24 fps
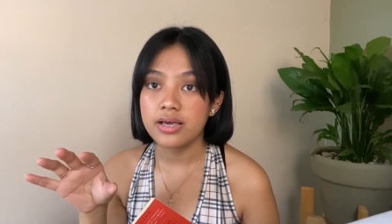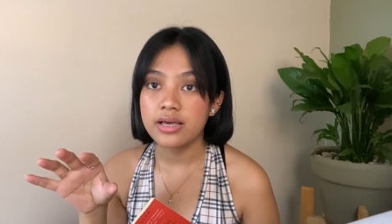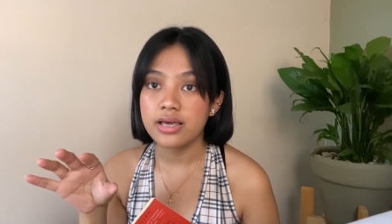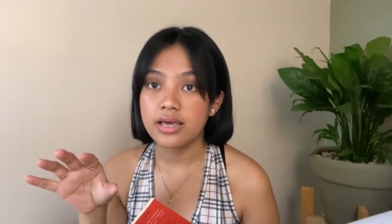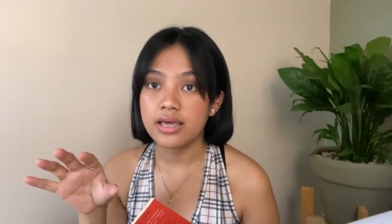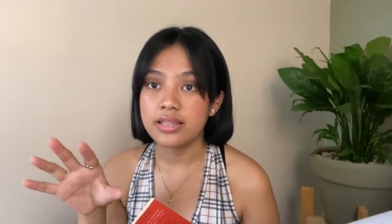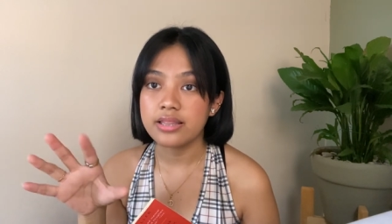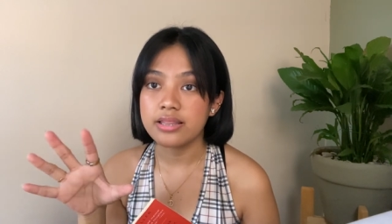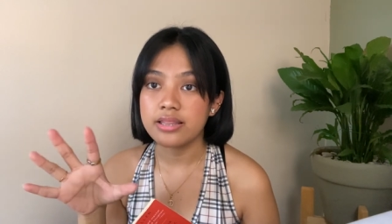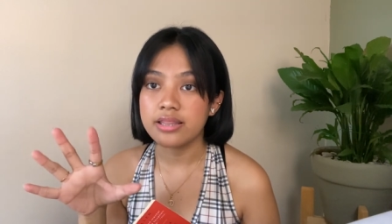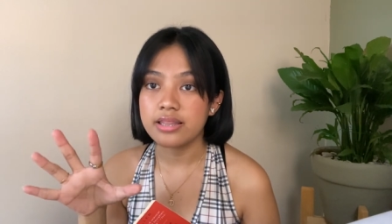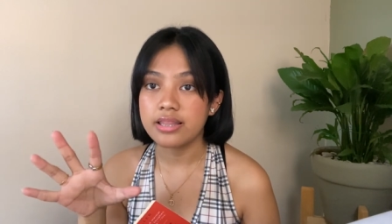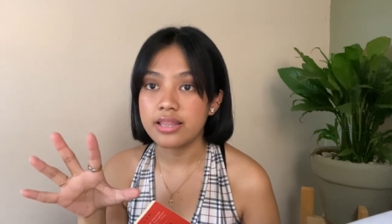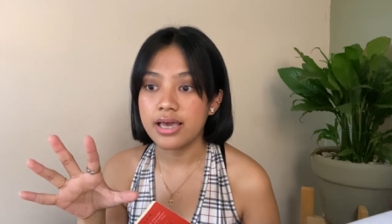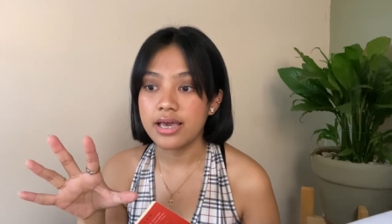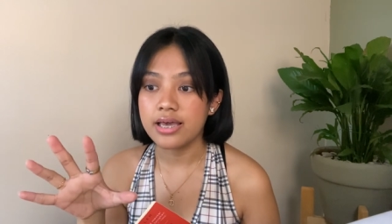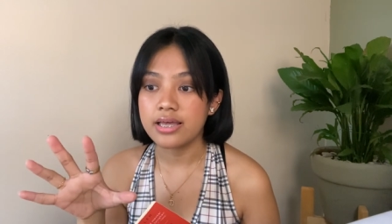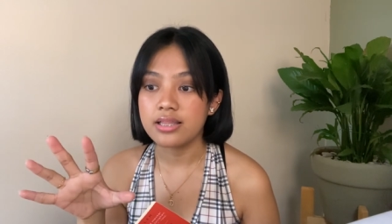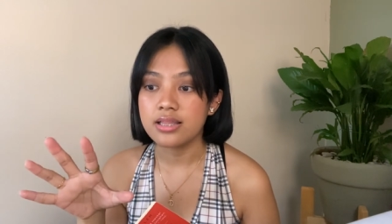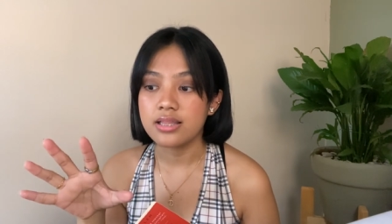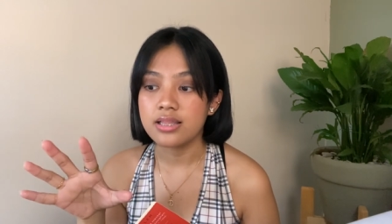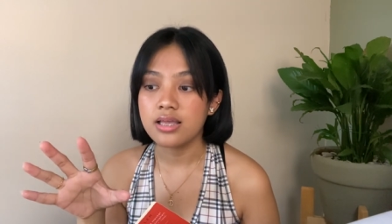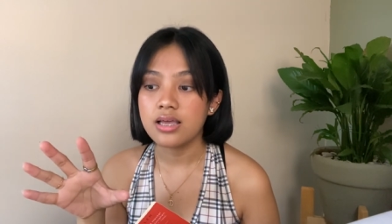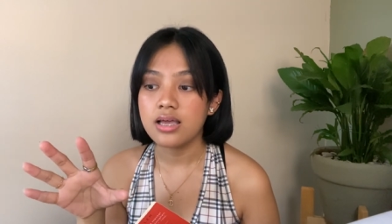and
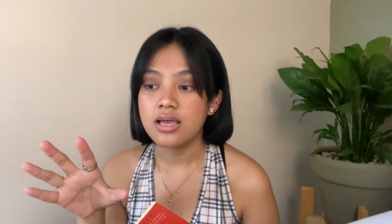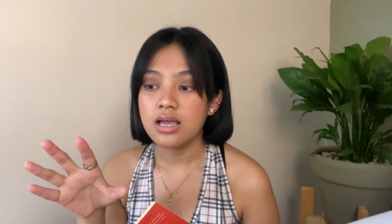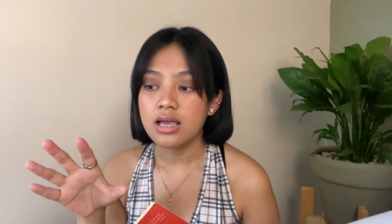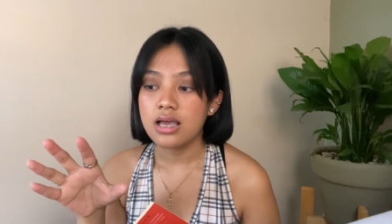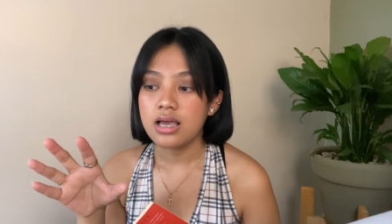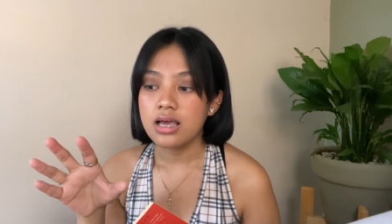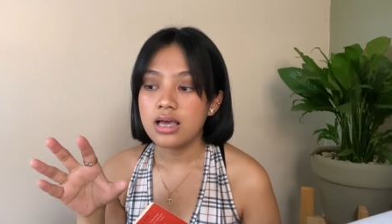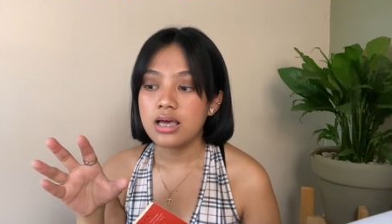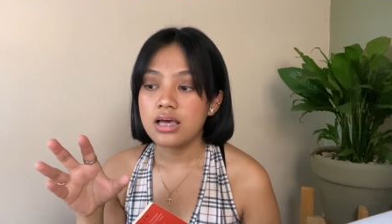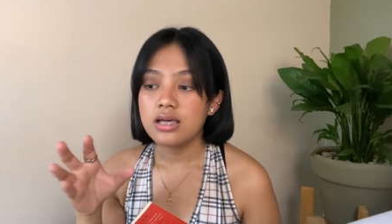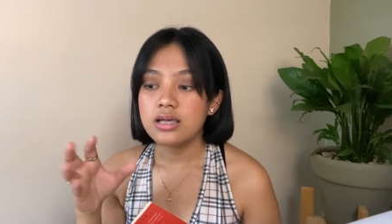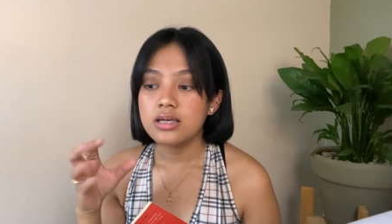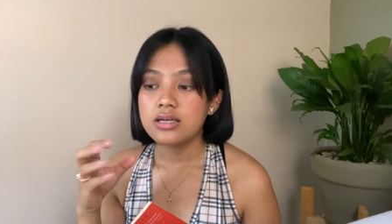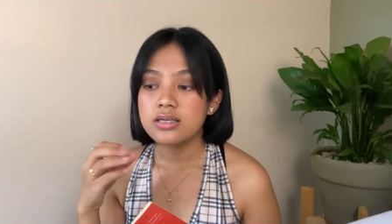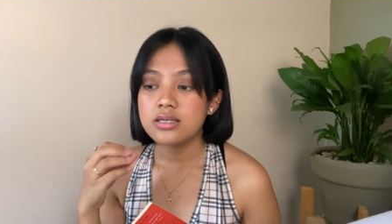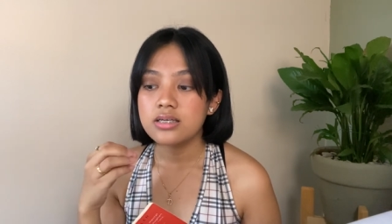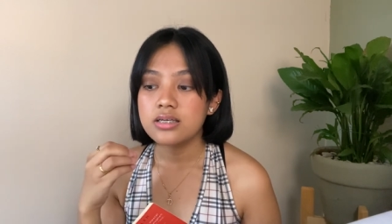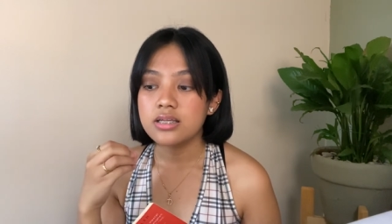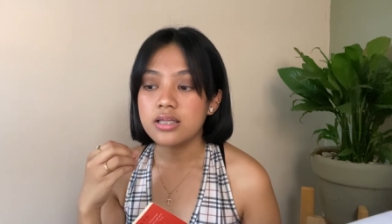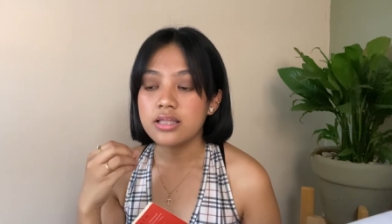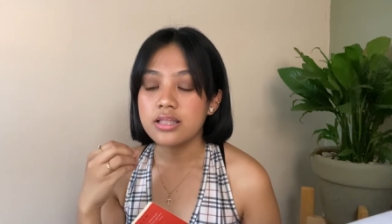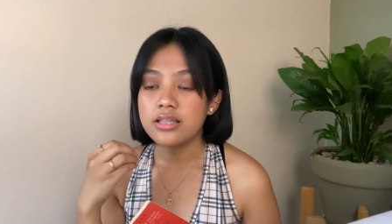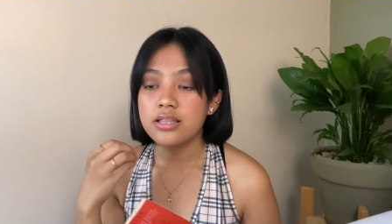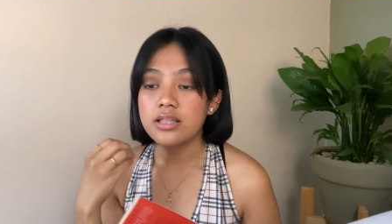then
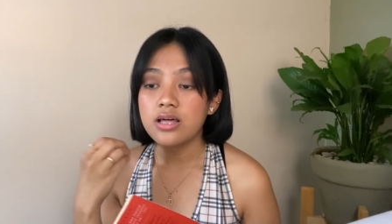the